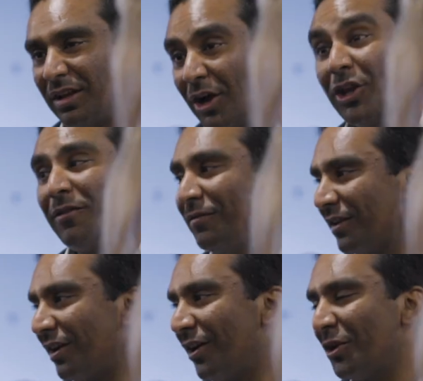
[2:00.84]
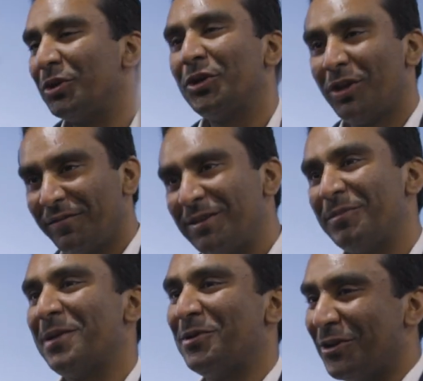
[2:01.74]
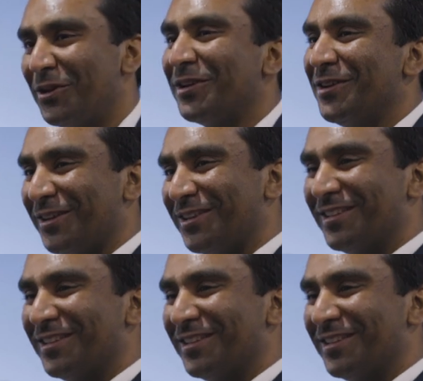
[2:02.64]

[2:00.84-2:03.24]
what I mean by being an open partner. As a